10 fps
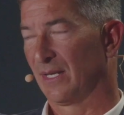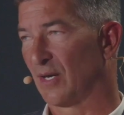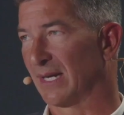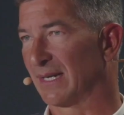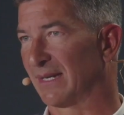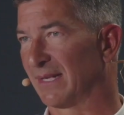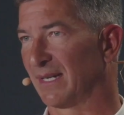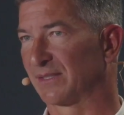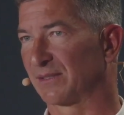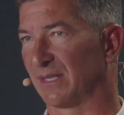I
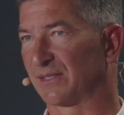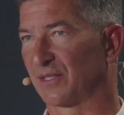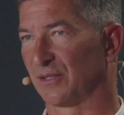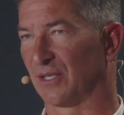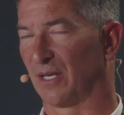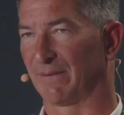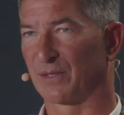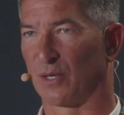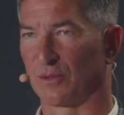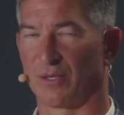think it's good to
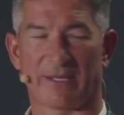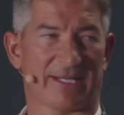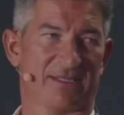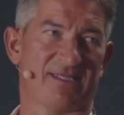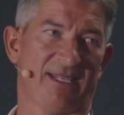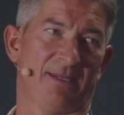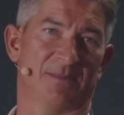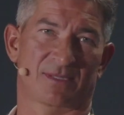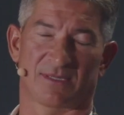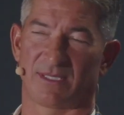have co-located
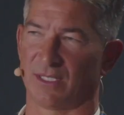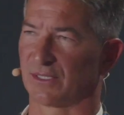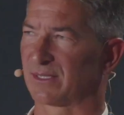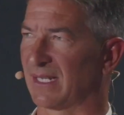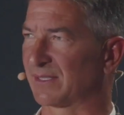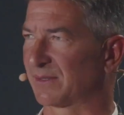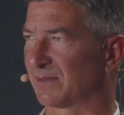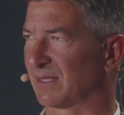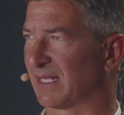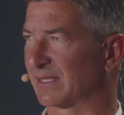teams. It's
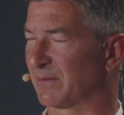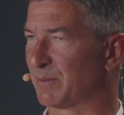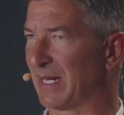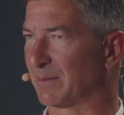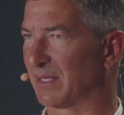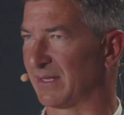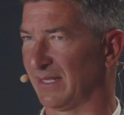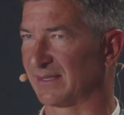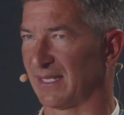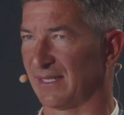less of an impediment
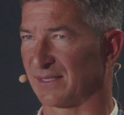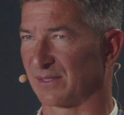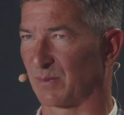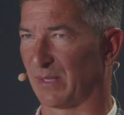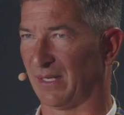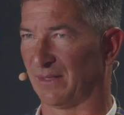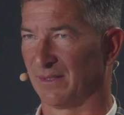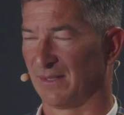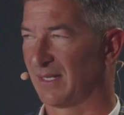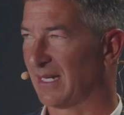these days because we
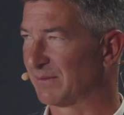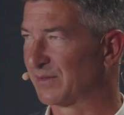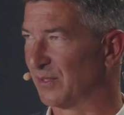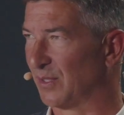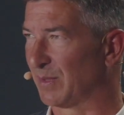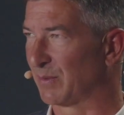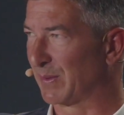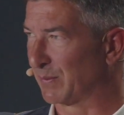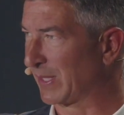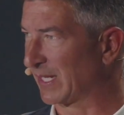have Zoom
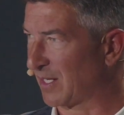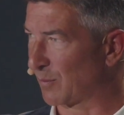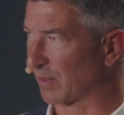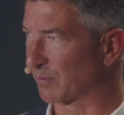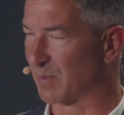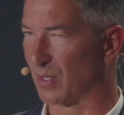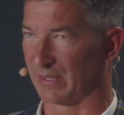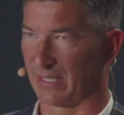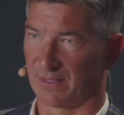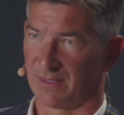and we can all work
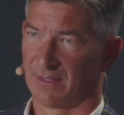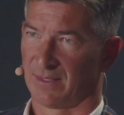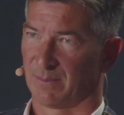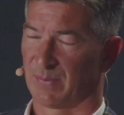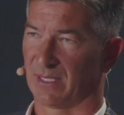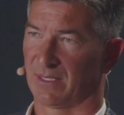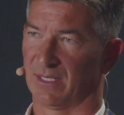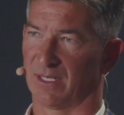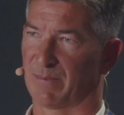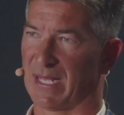remotely. But
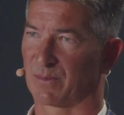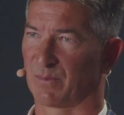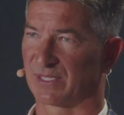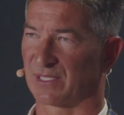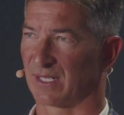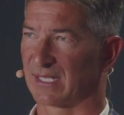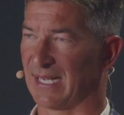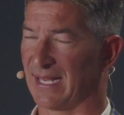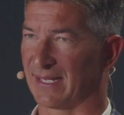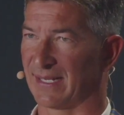back when we started
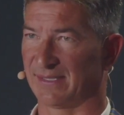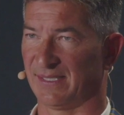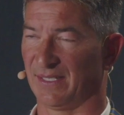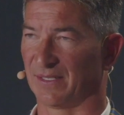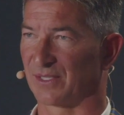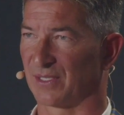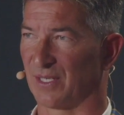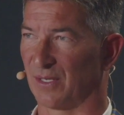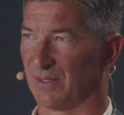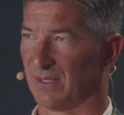KAYAK 18 years
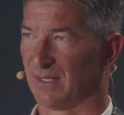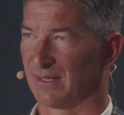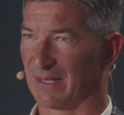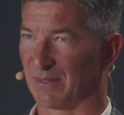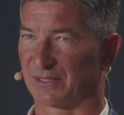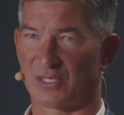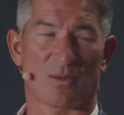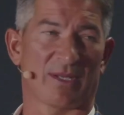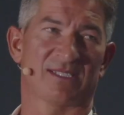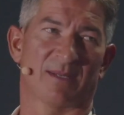ago, that was
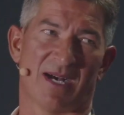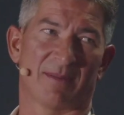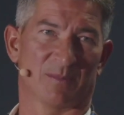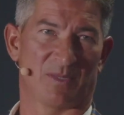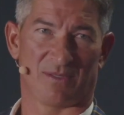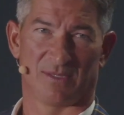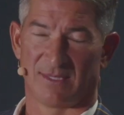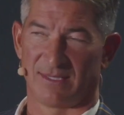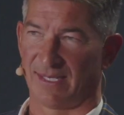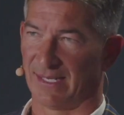totally suboptimal.
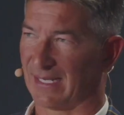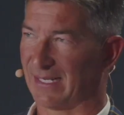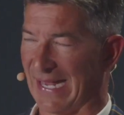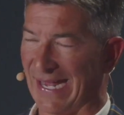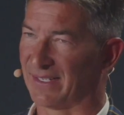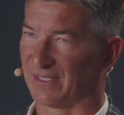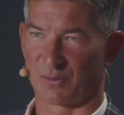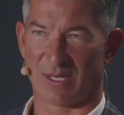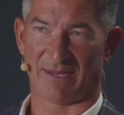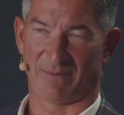And I hated
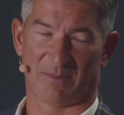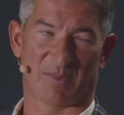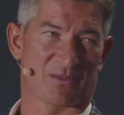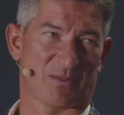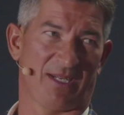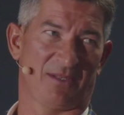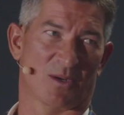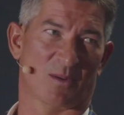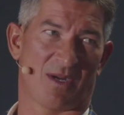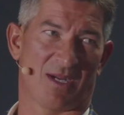driving between
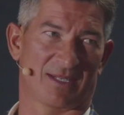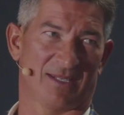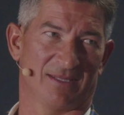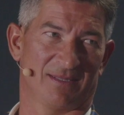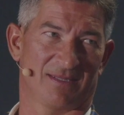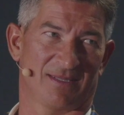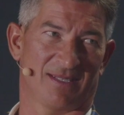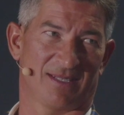Norwalk and